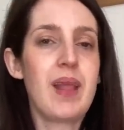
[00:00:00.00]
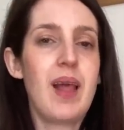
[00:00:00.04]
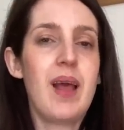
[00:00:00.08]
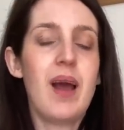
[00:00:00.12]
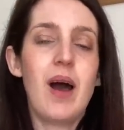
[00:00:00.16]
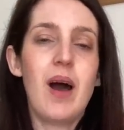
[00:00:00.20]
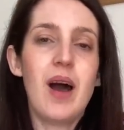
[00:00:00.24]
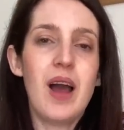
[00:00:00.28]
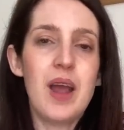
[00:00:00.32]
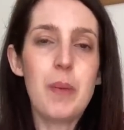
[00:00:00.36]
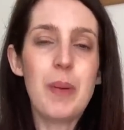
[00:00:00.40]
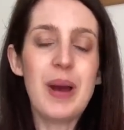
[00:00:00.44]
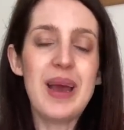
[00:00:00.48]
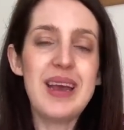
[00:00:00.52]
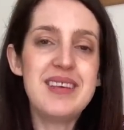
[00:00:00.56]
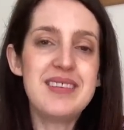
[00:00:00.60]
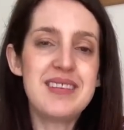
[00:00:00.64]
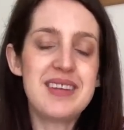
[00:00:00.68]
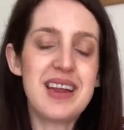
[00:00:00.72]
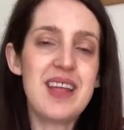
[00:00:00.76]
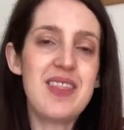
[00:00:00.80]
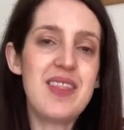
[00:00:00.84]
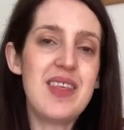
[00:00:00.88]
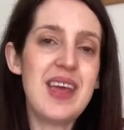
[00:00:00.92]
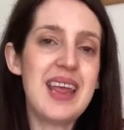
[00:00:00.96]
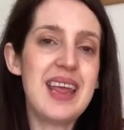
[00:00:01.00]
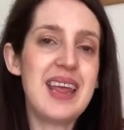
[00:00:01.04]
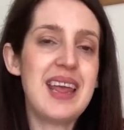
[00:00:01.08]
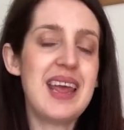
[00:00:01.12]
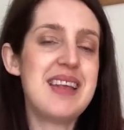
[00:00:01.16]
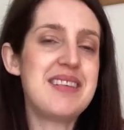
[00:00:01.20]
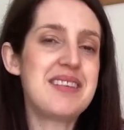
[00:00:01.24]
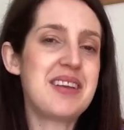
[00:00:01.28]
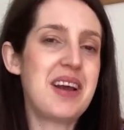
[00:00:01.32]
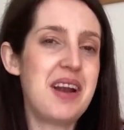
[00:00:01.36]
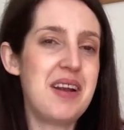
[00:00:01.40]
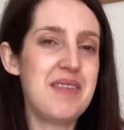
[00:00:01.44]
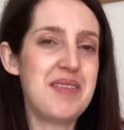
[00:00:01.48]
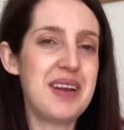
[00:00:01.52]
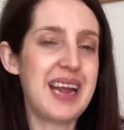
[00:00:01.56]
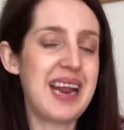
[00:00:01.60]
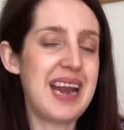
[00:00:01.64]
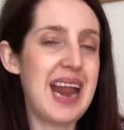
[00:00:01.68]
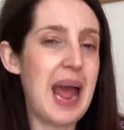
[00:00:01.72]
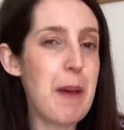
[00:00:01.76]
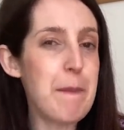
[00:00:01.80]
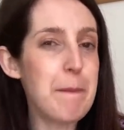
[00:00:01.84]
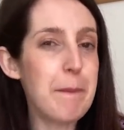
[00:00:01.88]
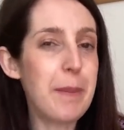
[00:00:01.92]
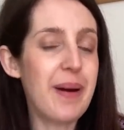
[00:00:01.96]
high waist, I think. It's kind of like
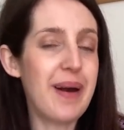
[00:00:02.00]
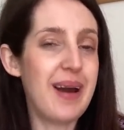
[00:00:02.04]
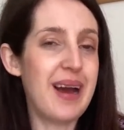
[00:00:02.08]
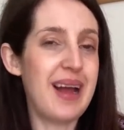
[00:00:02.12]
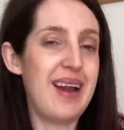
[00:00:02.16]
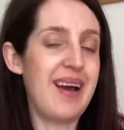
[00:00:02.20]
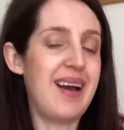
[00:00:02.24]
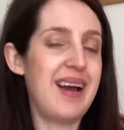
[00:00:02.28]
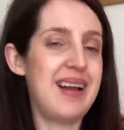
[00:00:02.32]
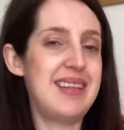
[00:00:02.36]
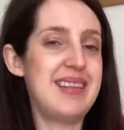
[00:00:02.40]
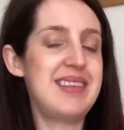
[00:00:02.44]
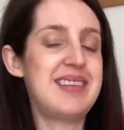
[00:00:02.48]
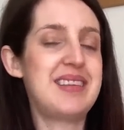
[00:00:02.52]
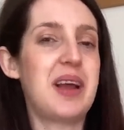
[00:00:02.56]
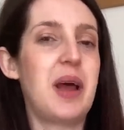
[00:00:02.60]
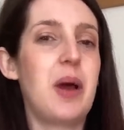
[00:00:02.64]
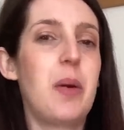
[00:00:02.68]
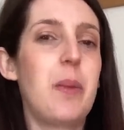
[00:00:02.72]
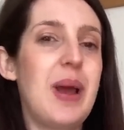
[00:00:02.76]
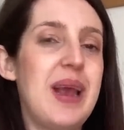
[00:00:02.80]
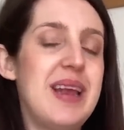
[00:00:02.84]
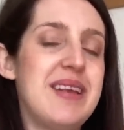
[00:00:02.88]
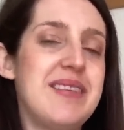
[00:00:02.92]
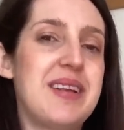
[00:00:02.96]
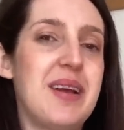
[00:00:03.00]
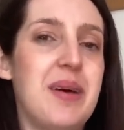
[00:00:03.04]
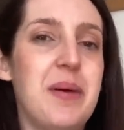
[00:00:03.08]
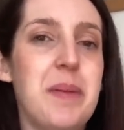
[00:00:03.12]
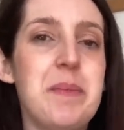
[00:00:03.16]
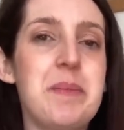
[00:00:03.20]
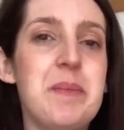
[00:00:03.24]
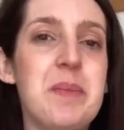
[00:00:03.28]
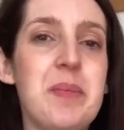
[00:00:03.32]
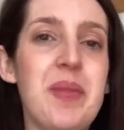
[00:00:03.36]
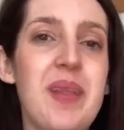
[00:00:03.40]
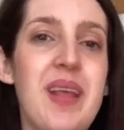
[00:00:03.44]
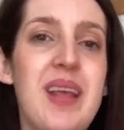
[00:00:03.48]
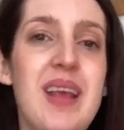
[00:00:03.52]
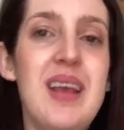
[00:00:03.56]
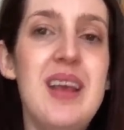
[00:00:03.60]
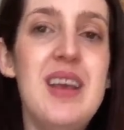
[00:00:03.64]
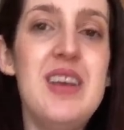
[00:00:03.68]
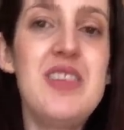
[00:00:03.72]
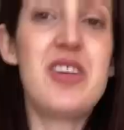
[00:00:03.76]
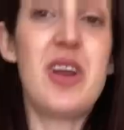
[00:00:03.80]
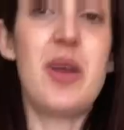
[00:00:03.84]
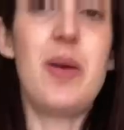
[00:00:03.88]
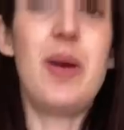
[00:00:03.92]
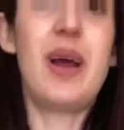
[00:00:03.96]
an empire line style waist. I'll
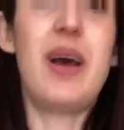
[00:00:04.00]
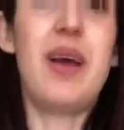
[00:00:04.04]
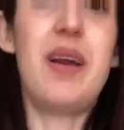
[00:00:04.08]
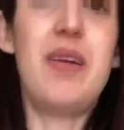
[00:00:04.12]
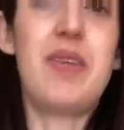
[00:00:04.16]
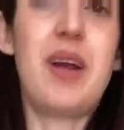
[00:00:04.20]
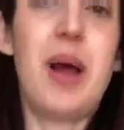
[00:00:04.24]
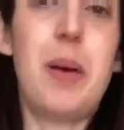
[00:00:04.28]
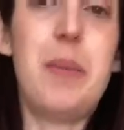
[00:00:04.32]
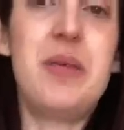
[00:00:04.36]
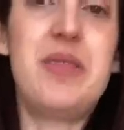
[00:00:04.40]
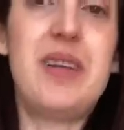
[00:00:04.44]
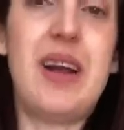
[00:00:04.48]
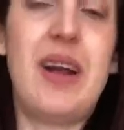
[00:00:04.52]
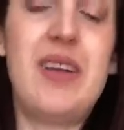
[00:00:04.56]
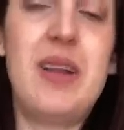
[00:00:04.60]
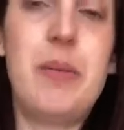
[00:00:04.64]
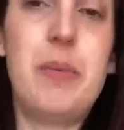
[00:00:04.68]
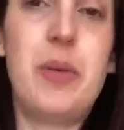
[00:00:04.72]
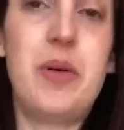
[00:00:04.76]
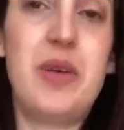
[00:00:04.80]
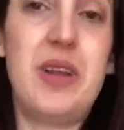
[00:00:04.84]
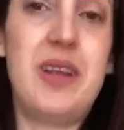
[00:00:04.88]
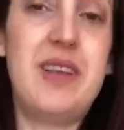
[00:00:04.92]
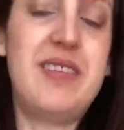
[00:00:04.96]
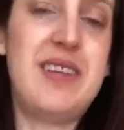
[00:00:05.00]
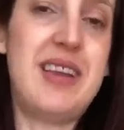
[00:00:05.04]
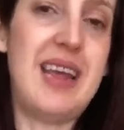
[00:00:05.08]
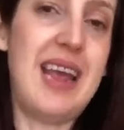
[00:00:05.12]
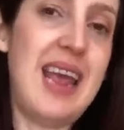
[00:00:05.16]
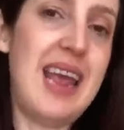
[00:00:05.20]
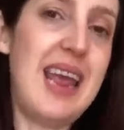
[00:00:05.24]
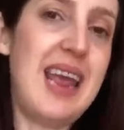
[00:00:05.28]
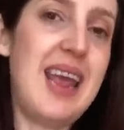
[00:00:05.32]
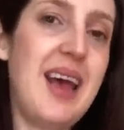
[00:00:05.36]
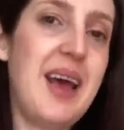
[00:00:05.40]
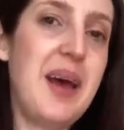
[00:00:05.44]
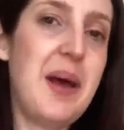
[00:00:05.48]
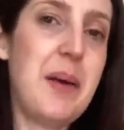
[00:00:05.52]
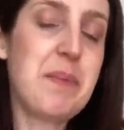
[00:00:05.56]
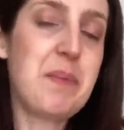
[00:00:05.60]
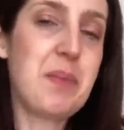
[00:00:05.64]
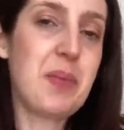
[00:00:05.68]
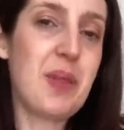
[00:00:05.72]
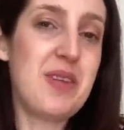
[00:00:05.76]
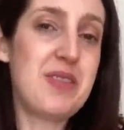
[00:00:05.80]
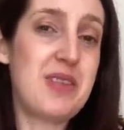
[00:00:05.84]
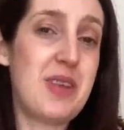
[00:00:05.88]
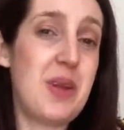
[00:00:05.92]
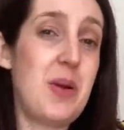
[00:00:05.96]
show you it kind of comes down the bodice to here
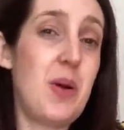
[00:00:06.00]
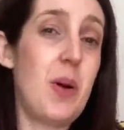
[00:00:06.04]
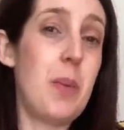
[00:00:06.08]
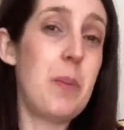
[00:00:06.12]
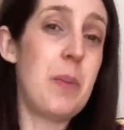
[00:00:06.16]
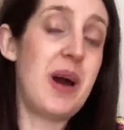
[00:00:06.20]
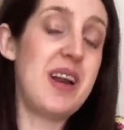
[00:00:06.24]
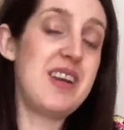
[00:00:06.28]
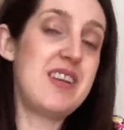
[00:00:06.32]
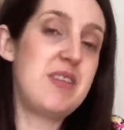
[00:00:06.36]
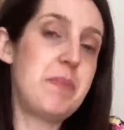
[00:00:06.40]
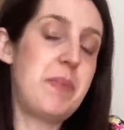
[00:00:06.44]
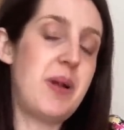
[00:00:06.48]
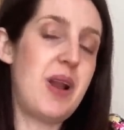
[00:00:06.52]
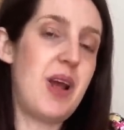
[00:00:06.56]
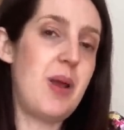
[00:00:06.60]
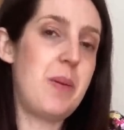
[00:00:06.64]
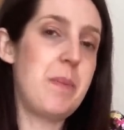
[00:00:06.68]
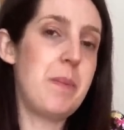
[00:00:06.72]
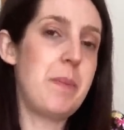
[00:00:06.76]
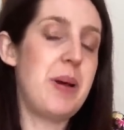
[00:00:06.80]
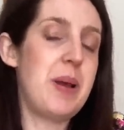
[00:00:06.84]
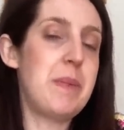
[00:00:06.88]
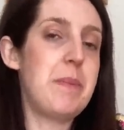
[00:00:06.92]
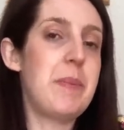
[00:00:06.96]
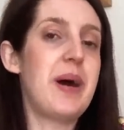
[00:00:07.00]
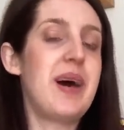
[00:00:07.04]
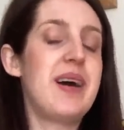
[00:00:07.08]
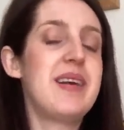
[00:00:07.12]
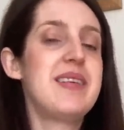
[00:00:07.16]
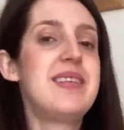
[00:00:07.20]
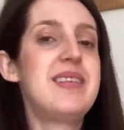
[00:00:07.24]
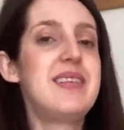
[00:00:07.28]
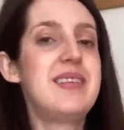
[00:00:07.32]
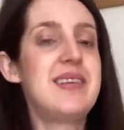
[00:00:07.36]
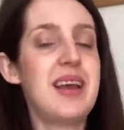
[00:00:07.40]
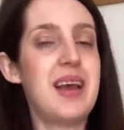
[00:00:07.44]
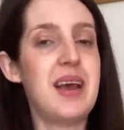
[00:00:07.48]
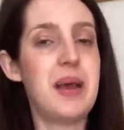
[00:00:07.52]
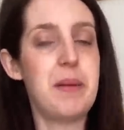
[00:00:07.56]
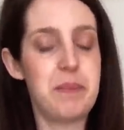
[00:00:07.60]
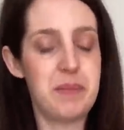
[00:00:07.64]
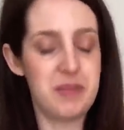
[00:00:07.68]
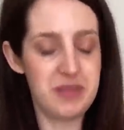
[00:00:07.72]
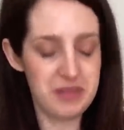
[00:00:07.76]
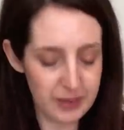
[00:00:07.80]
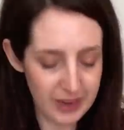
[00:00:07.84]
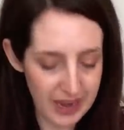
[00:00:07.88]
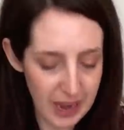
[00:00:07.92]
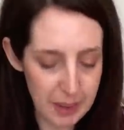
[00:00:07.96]
so not much below my bust
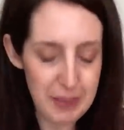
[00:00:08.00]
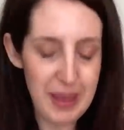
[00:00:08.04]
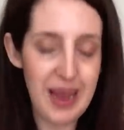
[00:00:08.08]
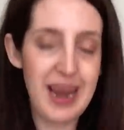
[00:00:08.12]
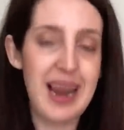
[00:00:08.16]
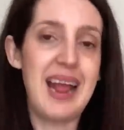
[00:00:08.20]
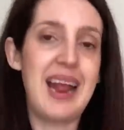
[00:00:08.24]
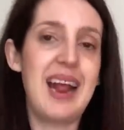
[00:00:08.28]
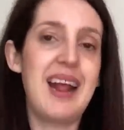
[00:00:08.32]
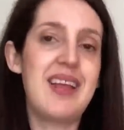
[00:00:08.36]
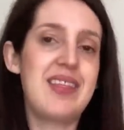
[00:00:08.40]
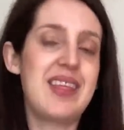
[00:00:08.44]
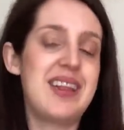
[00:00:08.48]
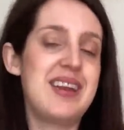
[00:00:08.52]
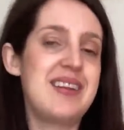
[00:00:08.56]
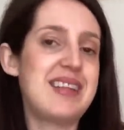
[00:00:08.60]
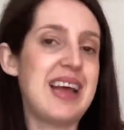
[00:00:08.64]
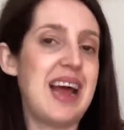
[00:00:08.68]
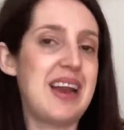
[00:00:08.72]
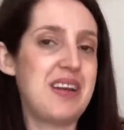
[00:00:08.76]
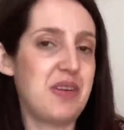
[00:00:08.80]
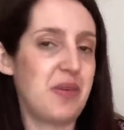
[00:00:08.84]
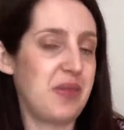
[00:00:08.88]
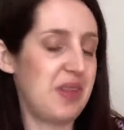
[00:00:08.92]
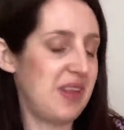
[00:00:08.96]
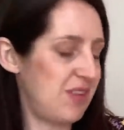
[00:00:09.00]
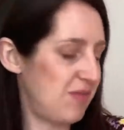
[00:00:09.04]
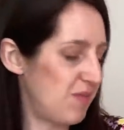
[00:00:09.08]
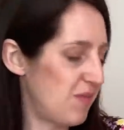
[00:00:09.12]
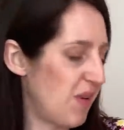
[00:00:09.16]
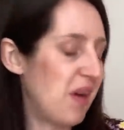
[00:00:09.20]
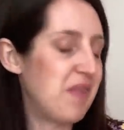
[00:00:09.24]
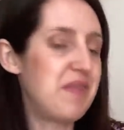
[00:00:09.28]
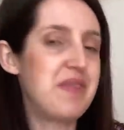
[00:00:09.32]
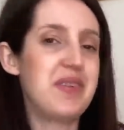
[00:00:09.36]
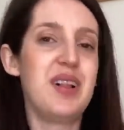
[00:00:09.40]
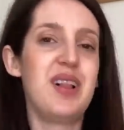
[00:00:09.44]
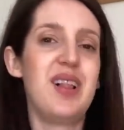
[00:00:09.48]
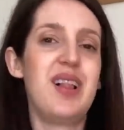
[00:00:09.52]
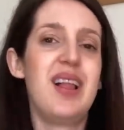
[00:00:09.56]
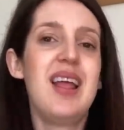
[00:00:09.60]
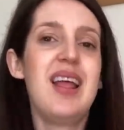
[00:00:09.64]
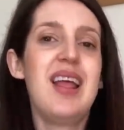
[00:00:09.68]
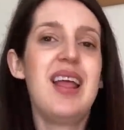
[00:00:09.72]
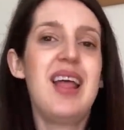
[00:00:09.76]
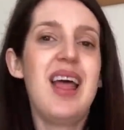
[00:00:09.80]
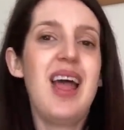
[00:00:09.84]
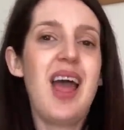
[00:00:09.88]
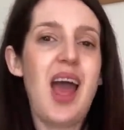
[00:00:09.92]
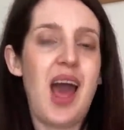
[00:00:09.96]
um, so I kept that length and just added on this ruffle
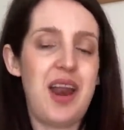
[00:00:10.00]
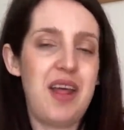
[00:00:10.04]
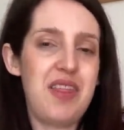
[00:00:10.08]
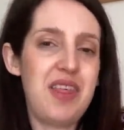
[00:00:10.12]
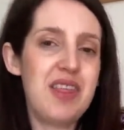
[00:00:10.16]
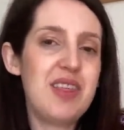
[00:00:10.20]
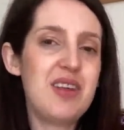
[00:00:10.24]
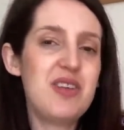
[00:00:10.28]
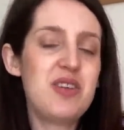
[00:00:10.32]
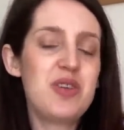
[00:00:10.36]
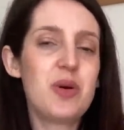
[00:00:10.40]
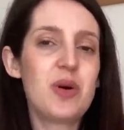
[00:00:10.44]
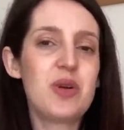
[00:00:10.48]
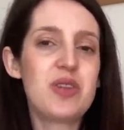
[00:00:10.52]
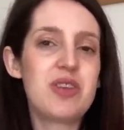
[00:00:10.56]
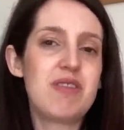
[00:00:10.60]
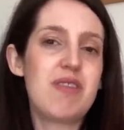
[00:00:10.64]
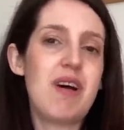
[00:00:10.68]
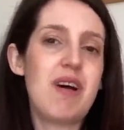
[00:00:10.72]
and I think the shorter